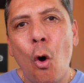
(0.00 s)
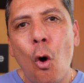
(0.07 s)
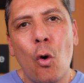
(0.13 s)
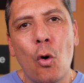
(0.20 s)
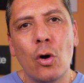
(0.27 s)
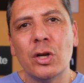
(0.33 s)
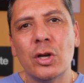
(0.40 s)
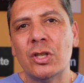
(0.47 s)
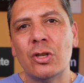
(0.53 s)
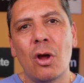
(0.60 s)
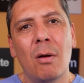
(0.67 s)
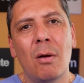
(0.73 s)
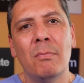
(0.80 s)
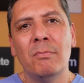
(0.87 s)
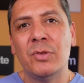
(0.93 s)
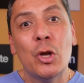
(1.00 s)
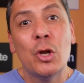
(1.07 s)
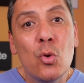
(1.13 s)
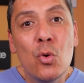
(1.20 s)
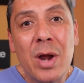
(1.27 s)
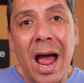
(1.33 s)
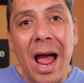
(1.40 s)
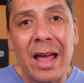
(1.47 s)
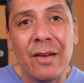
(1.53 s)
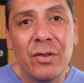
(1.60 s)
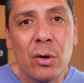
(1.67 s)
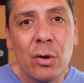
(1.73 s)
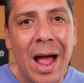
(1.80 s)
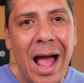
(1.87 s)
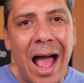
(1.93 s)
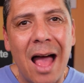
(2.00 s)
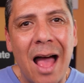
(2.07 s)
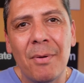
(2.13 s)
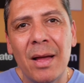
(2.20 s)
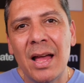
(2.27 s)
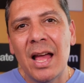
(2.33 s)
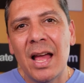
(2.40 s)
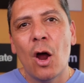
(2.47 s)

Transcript: or some tuna if you have,